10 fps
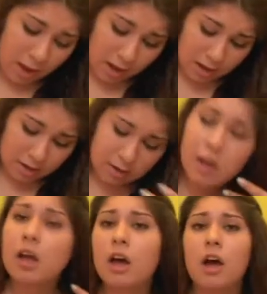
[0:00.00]
and
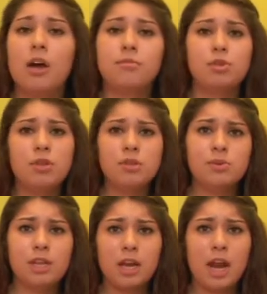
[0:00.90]
um, so this
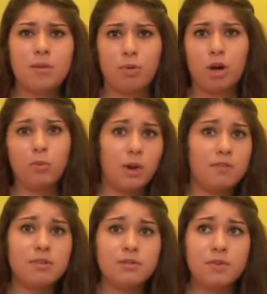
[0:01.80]
was like kind of part
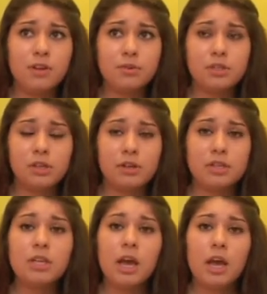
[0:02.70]
one of this video
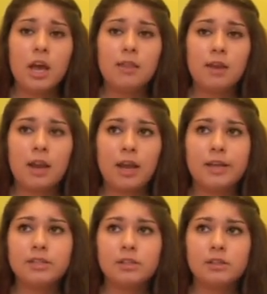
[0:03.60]
series and then I
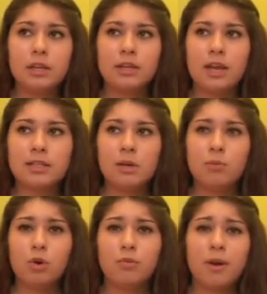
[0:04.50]
guess like next time
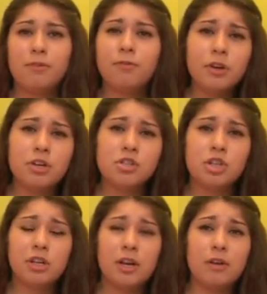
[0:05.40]
we go to buy
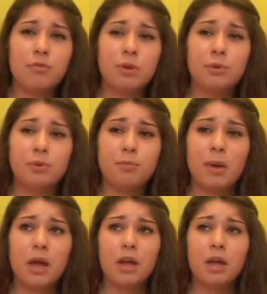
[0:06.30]
furniture and if we go to
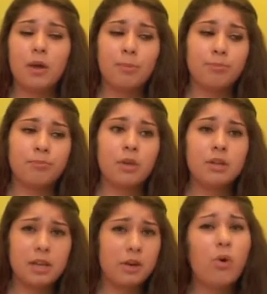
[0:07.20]
buy um,
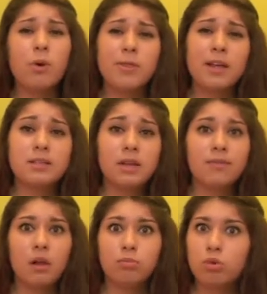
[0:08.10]
decor and that
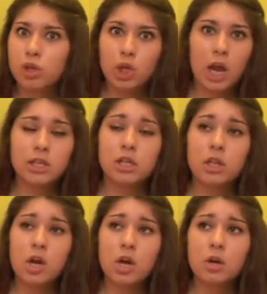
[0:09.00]
stuff I'll bring you guys
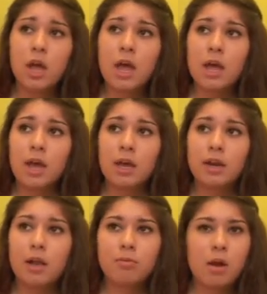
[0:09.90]
along
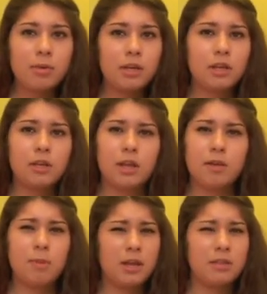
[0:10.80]
and I'll probably
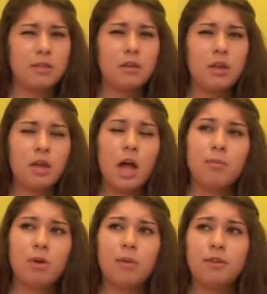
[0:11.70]
like paint
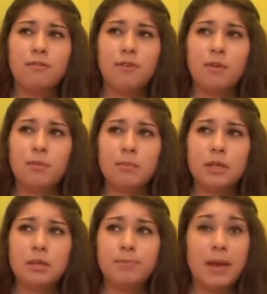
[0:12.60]
I'll probably
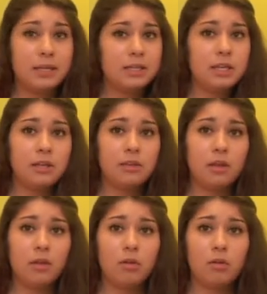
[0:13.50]
film me painting
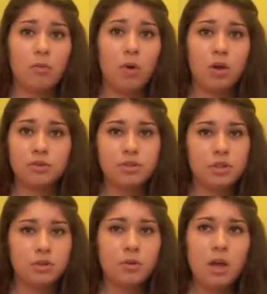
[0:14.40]
the walls
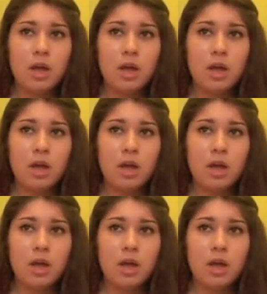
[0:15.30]
too